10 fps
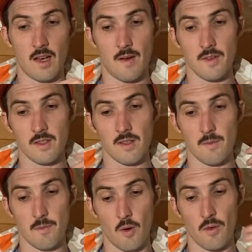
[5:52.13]
obviously
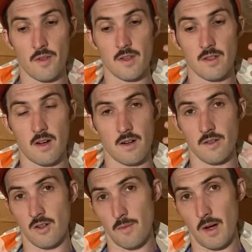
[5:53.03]
both these
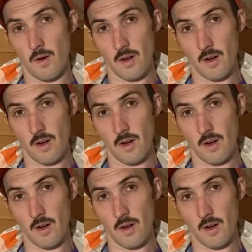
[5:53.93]
cars are about